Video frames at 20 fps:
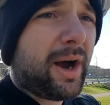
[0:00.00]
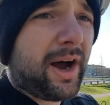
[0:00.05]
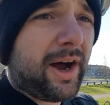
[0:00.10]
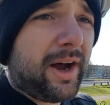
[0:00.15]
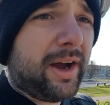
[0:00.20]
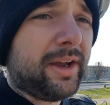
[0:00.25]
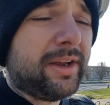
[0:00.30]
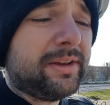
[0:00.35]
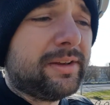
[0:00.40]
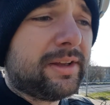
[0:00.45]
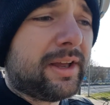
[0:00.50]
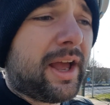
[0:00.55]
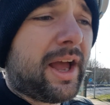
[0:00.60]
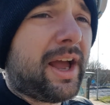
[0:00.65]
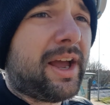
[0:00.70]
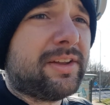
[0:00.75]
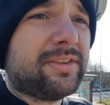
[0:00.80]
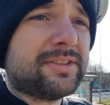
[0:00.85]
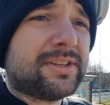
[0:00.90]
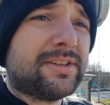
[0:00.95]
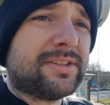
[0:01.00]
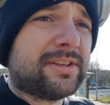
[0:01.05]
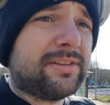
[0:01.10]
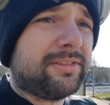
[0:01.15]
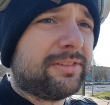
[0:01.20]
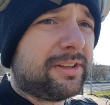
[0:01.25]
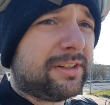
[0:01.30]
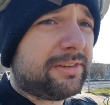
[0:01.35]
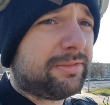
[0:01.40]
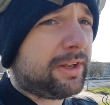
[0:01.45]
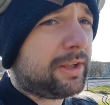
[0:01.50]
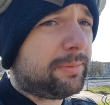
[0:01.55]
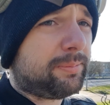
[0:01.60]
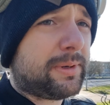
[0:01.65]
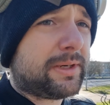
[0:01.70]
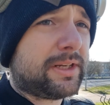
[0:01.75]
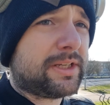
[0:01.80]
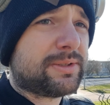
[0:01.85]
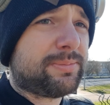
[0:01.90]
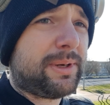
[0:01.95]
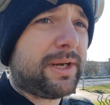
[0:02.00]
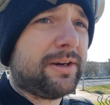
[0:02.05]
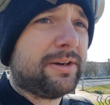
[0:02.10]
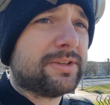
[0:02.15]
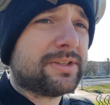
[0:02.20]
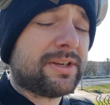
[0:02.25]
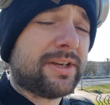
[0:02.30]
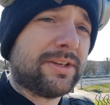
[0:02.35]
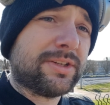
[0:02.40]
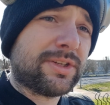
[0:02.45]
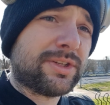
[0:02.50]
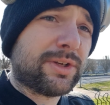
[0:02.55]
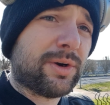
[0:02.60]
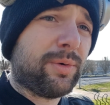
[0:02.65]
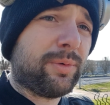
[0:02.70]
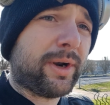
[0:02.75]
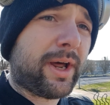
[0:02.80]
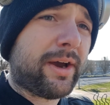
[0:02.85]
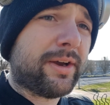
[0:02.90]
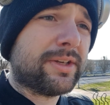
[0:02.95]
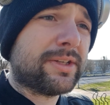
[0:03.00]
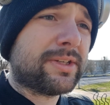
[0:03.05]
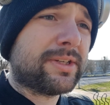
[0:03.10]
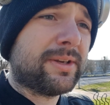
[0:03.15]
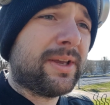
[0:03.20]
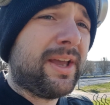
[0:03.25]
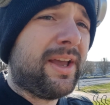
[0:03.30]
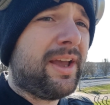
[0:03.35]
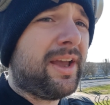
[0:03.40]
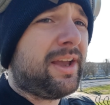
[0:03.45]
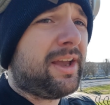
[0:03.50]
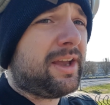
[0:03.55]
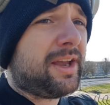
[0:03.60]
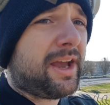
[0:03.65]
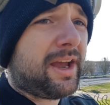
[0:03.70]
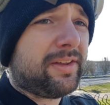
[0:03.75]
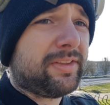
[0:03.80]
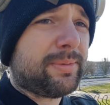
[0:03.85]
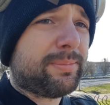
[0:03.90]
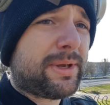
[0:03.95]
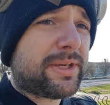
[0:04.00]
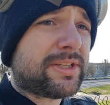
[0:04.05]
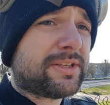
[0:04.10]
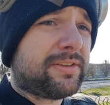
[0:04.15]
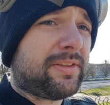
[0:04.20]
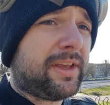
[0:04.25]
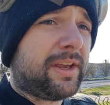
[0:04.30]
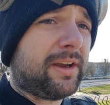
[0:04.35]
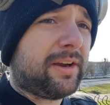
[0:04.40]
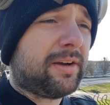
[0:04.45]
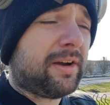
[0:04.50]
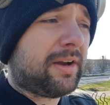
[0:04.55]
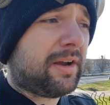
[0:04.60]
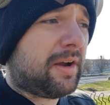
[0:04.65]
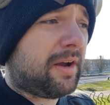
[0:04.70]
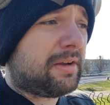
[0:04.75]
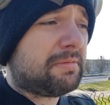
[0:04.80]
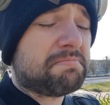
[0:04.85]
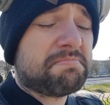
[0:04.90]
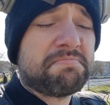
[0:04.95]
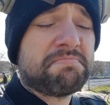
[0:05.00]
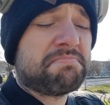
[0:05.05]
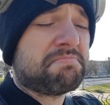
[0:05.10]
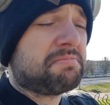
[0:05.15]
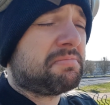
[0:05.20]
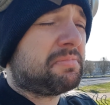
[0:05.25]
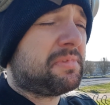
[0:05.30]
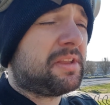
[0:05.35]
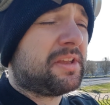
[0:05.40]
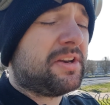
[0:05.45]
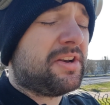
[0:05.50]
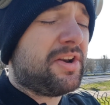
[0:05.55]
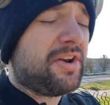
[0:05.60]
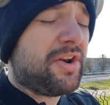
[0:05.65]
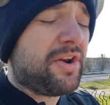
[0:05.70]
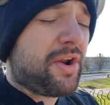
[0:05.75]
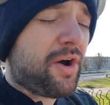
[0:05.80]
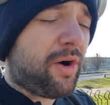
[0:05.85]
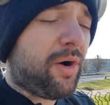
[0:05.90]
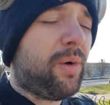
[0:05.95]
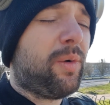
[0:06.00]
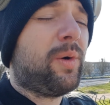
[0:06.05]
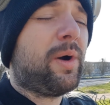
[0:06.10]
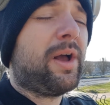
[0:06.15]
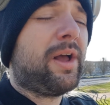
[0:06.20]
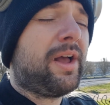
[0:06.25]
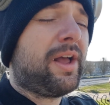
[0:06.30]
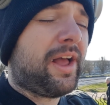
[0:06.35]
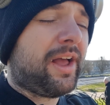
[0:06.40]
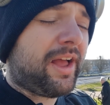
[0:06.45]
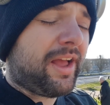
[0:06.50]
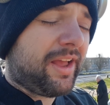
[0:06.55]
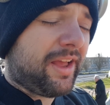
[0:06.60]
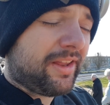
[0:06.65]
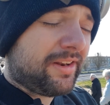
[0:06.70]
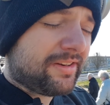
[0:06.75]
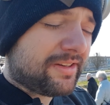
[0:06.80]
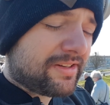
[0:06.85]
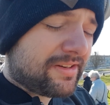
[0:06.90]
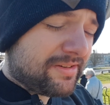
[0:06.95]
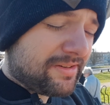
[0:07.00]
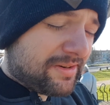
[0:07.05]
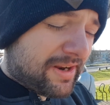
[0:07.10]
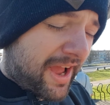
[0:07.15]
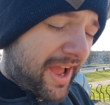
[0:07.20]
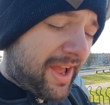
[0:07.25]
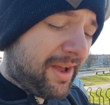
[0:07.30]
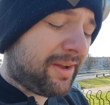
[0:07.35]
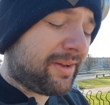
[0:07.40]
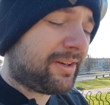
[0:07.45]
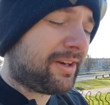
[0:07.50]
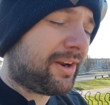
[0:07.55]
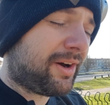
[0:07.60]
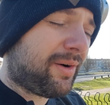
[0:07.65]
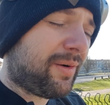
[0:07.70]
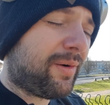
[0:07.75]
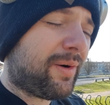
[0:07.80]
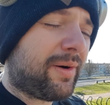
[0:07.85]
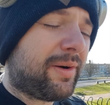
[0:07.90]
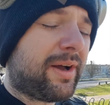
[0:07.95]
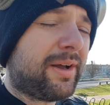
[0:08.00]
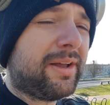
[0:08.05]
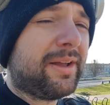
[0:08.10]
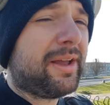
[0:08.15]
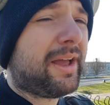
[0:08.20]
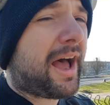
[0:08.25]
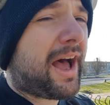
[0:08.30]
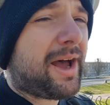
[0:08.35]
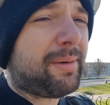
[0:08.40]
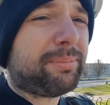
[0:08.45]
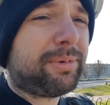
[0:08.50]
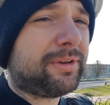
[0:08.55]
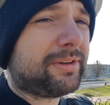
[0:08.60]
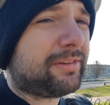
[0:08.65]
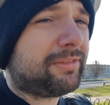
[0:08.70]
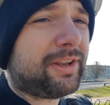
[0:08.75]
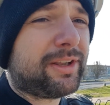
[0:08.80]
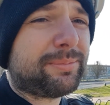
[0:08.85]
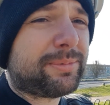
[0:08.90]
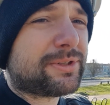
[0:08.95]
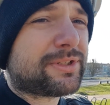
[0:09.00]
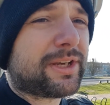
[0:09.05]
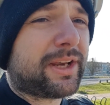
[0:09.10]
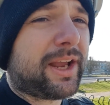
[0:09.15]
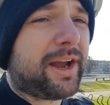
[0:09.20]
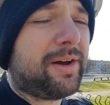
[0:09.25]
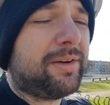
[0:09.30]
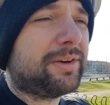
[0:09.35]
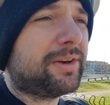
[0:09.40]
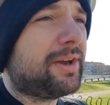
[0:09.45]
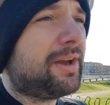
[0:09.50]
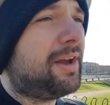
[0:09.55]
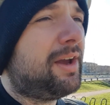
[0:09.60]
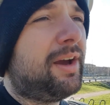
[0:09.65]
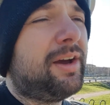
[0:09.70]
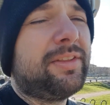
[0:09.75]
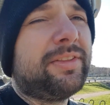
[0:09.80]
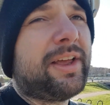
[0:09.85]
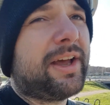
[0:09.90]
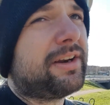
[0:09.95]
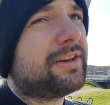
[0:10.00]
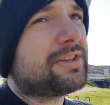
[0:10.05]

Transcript: high, and since the development experience is so nice. And the best thing, no Apple developer's account. That